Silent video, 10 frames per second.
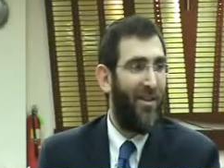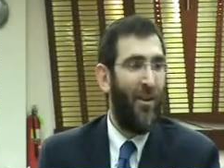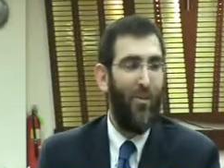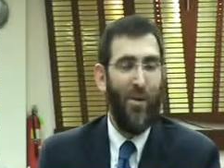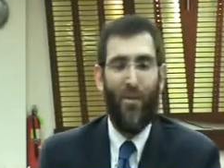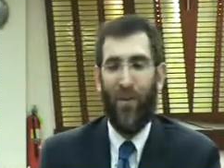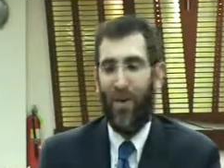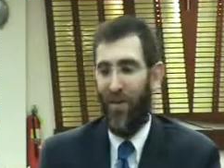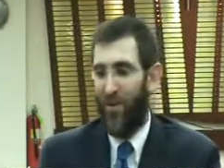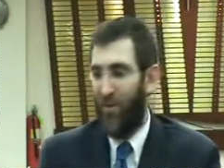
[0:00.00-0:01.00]
There are people
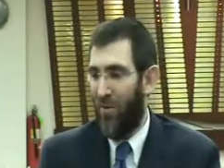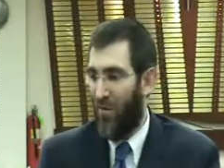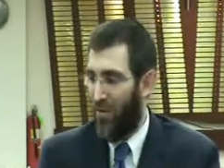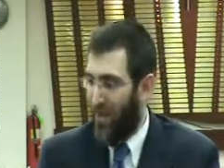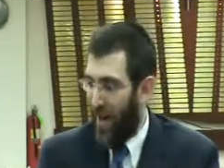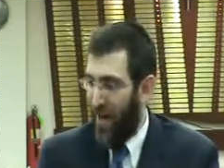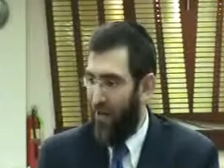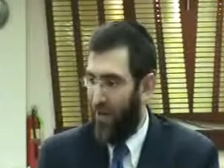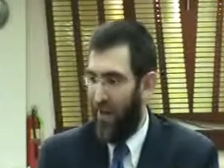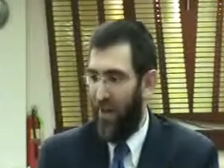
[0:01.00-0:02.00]
that, you know, you, there's a
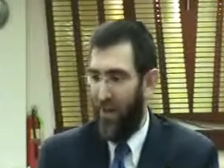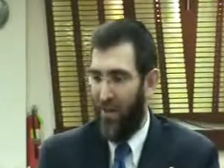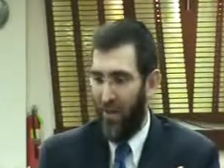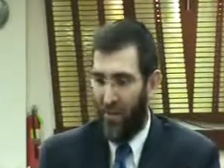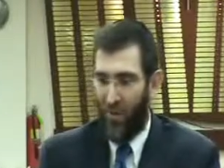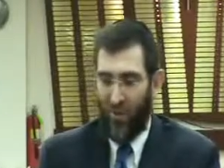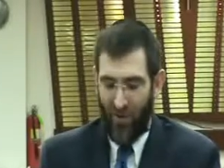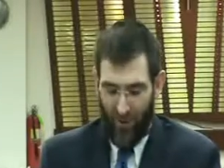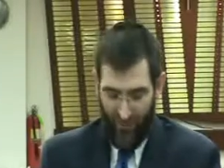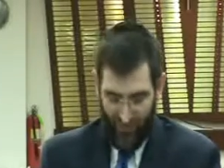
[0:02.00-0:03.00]
hierarchy in the
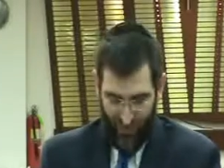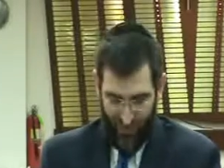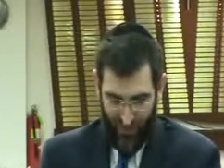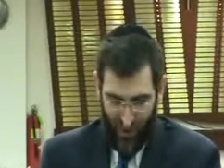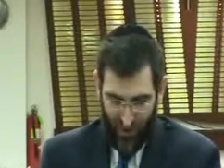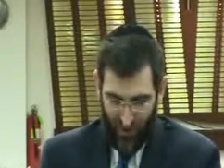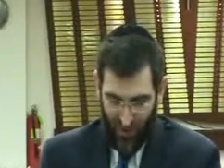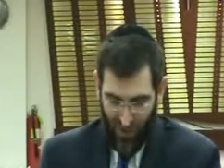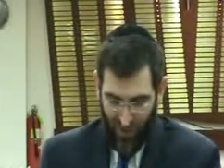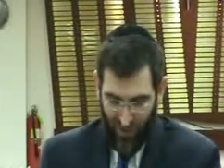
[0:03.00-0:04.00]
order of
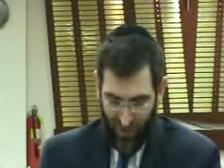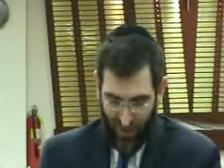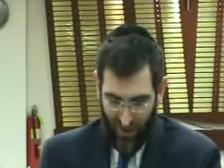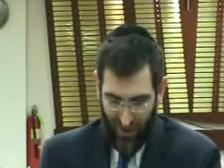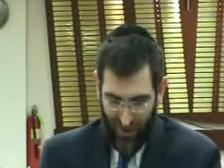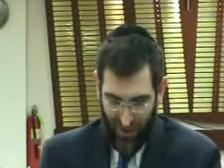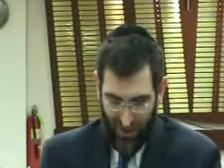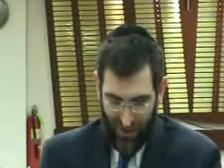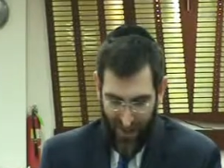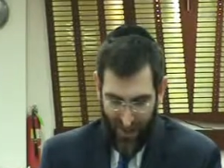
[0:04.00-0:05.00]
questions. We know that.
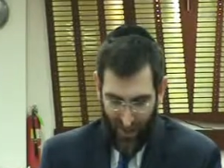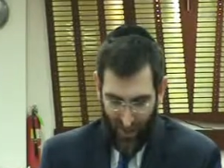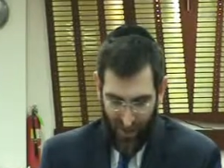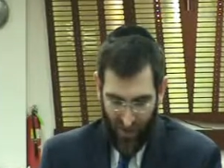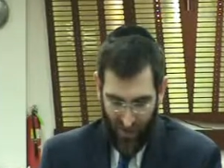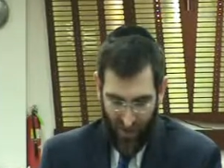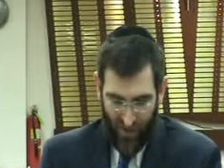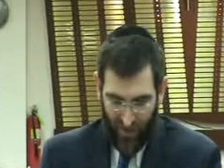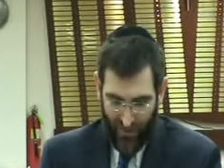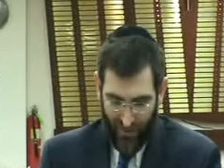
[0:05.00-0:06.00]
This is not a question for
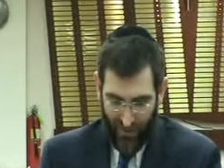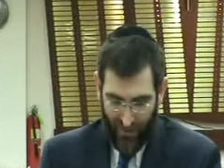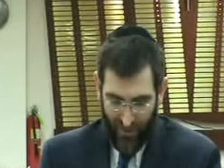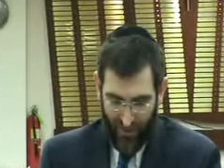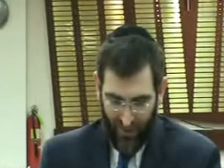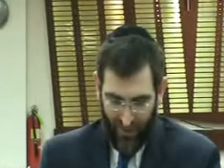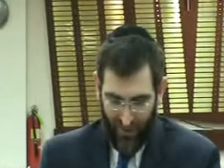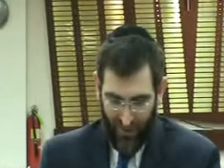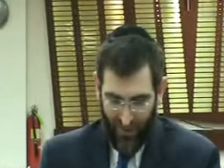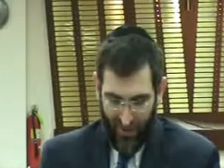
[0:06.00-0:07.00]
Hillel. You know,
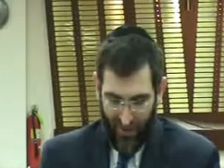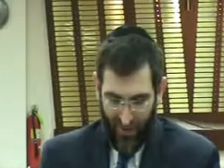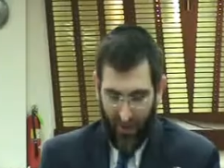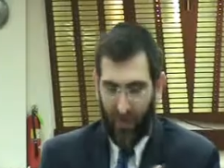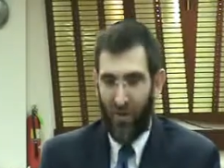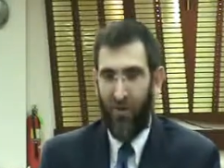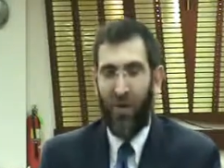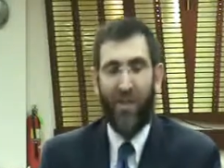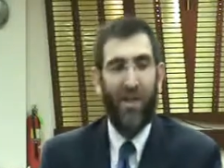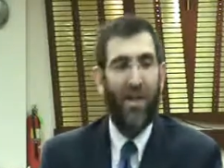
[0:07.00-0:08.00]
there was a
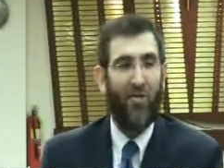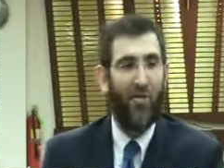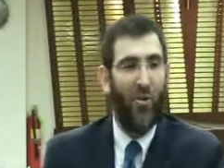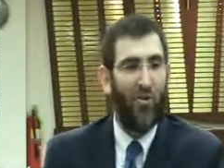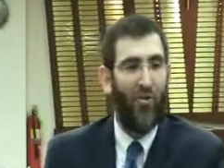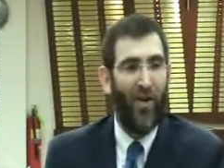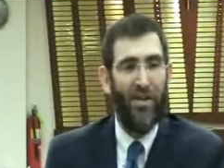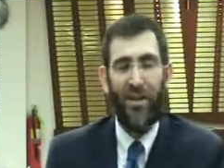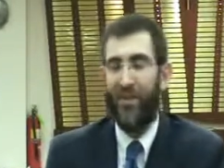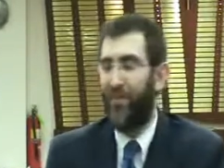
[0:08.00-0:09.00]
great sage, Rabbi Moshe
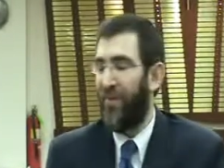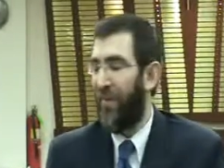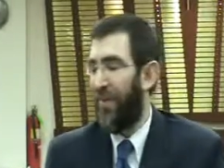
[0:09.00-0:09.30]
Feinstein,